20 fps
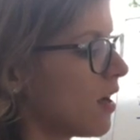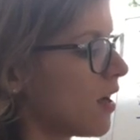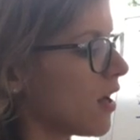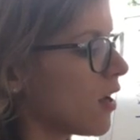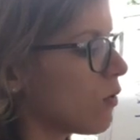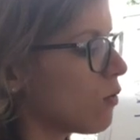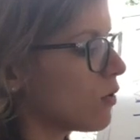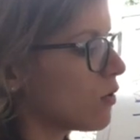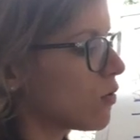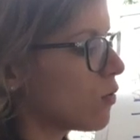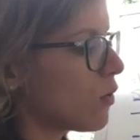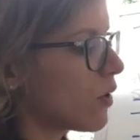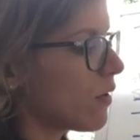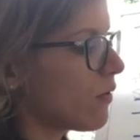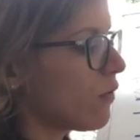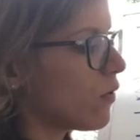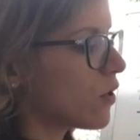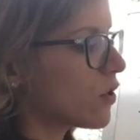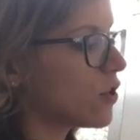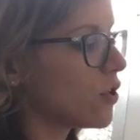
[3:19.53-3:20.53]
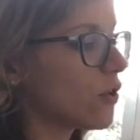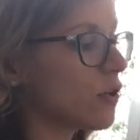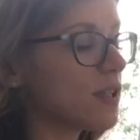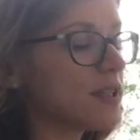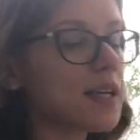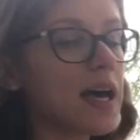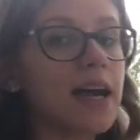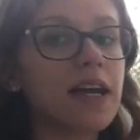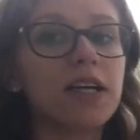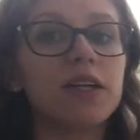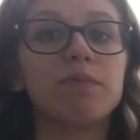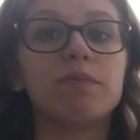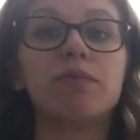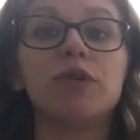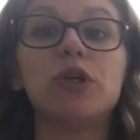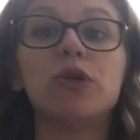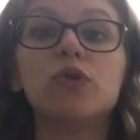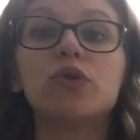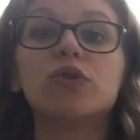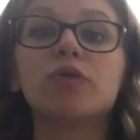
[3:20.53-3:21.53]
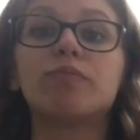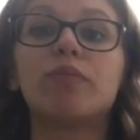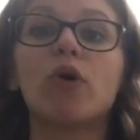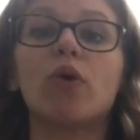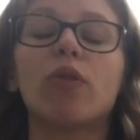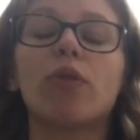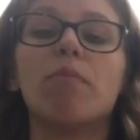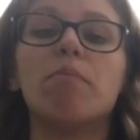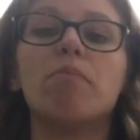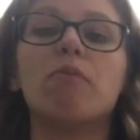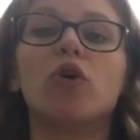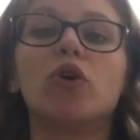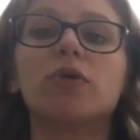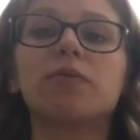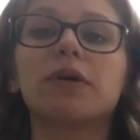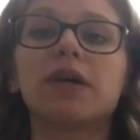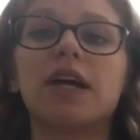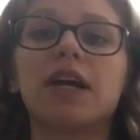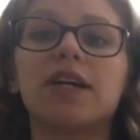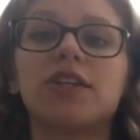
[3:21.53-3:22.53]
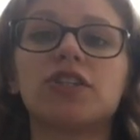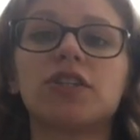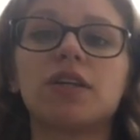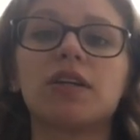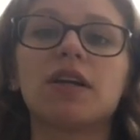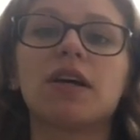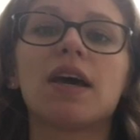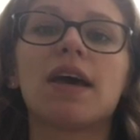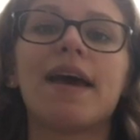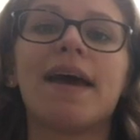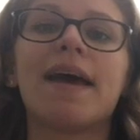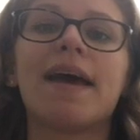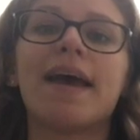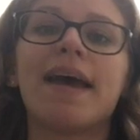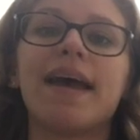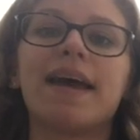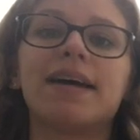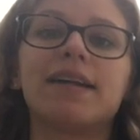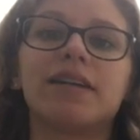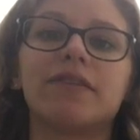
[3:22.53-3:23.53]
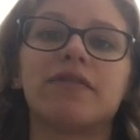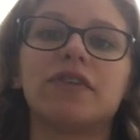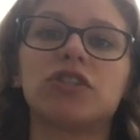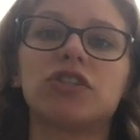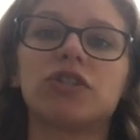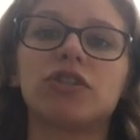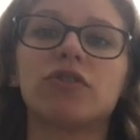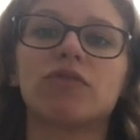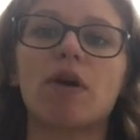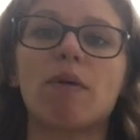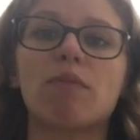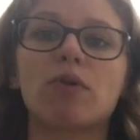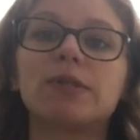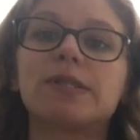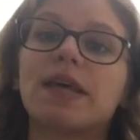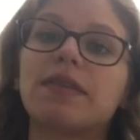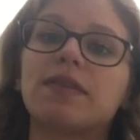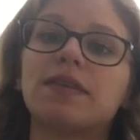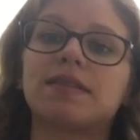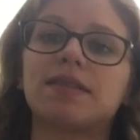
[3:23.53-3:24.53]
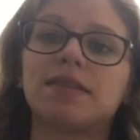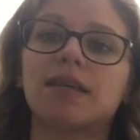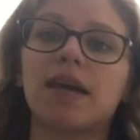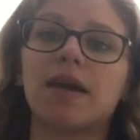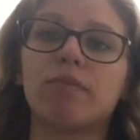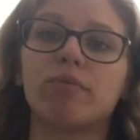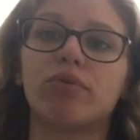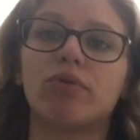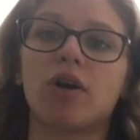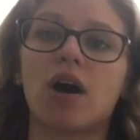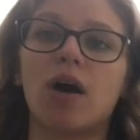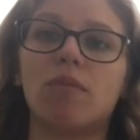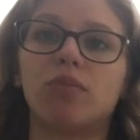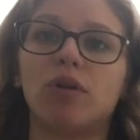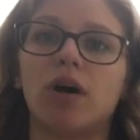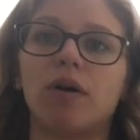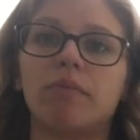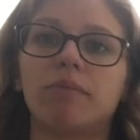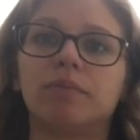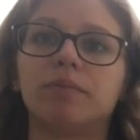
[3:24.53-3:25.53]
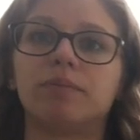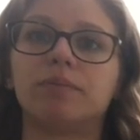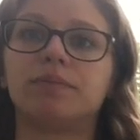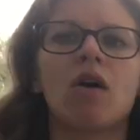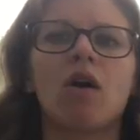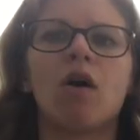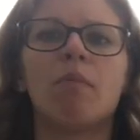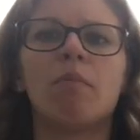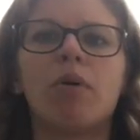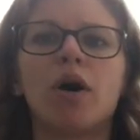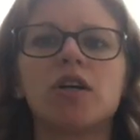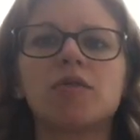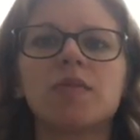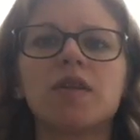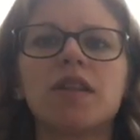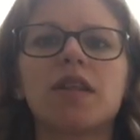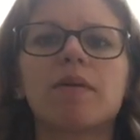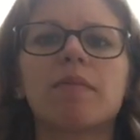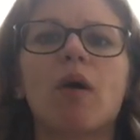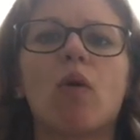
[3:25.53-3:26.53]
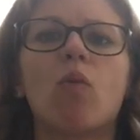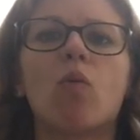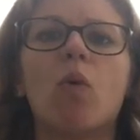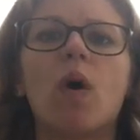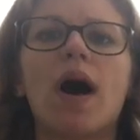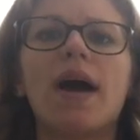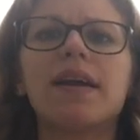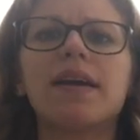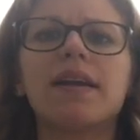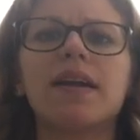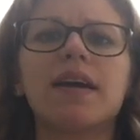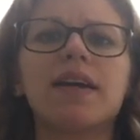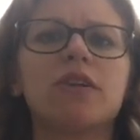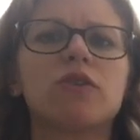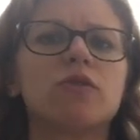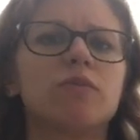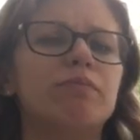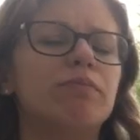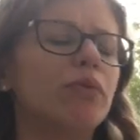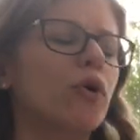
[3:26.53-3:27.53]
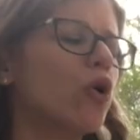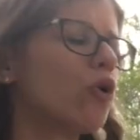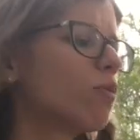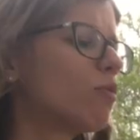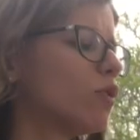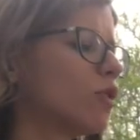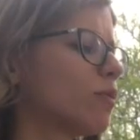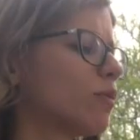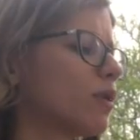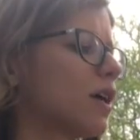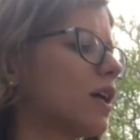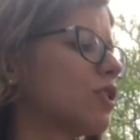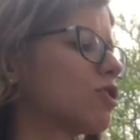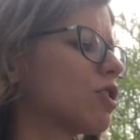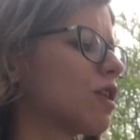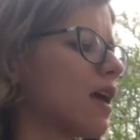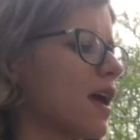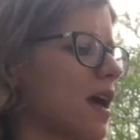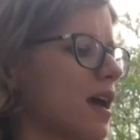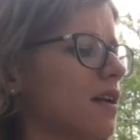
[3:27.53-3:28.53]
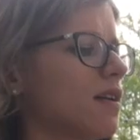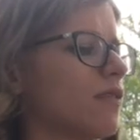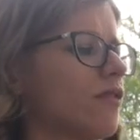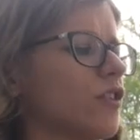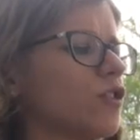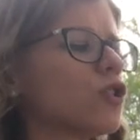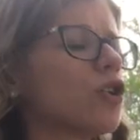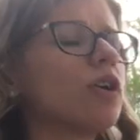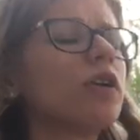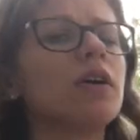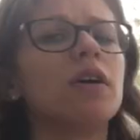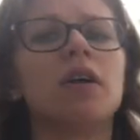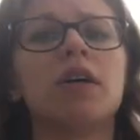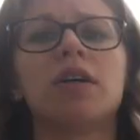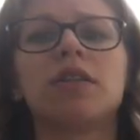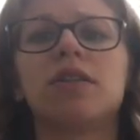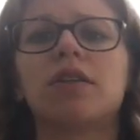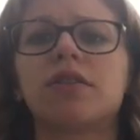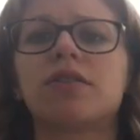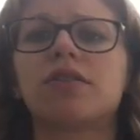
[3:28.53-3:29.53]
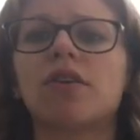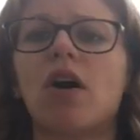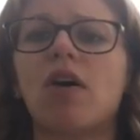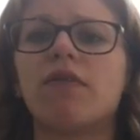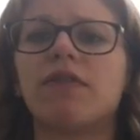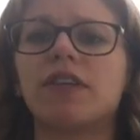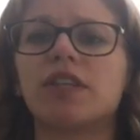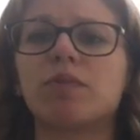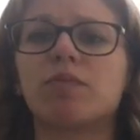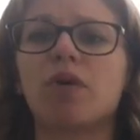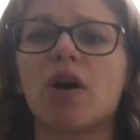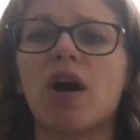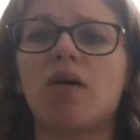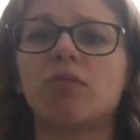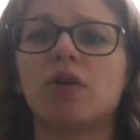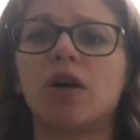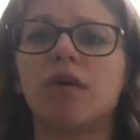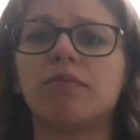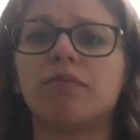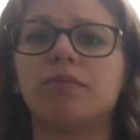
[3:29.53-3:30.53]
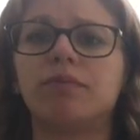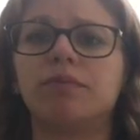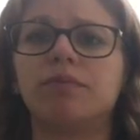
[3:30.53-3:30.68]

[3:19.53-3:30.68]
equals 24 students. I can use both multiplication and division to represent the same problem. Pause me and think about why can I use both multiplication and division to solve this problem?